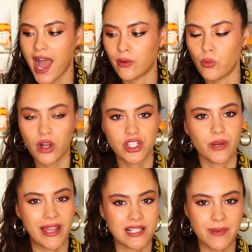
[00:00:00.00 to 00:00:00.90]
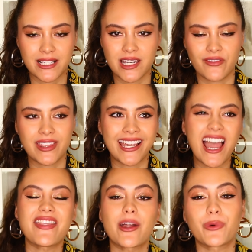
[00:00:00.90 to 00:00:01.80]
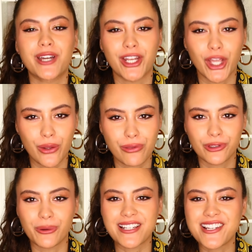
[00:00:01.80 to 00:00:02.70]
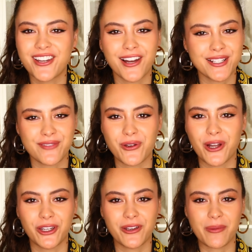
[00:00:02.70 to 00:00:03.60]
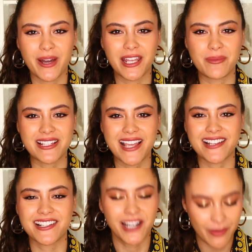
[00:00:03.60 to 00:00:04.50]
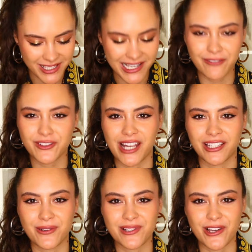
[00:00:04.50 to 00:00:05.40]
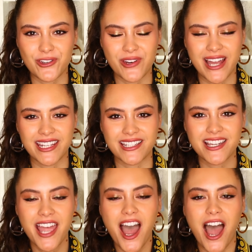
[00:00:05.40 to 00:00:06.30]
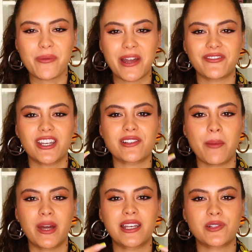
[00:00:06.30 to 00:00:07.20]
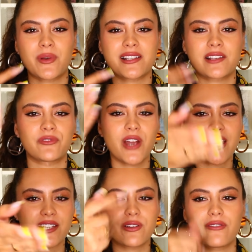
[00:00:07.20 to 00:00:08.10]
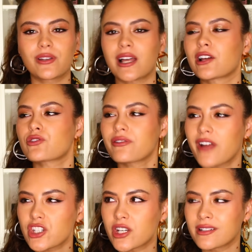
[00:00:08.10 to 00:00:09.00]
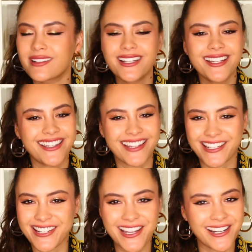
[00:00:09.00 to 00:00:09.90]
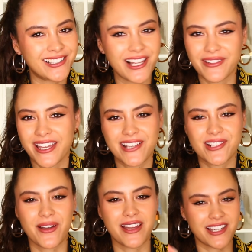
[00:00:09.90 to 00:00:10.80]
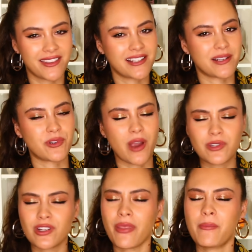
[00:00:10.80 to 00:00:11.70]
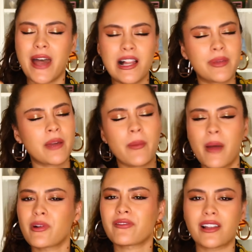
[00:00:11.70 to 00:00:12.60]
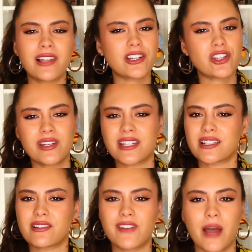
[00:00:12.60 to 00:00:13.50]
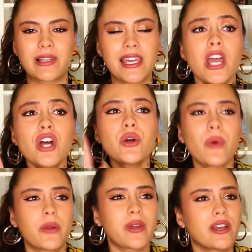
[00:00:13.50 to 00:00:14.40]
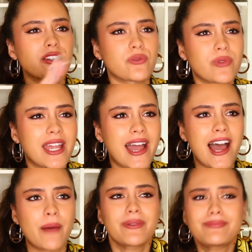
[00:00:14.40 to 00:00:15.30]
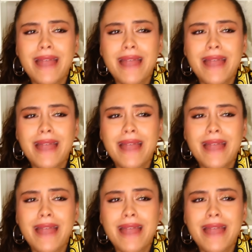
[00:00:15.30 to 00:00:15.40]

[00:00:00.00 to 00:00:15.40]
and what to expect and everything, and then we're going to go through it. Guys, if you are new here, my name is Cassie and I'm a self-diagnosed luxury addict. I put out videos on Mondays, Wednesdays and Fridays, so if you like luxury fashion, then you're going to love it here, so head down there, subscribe, turn on the bell, become a member of our luxury addicted family. When are we going to rehab?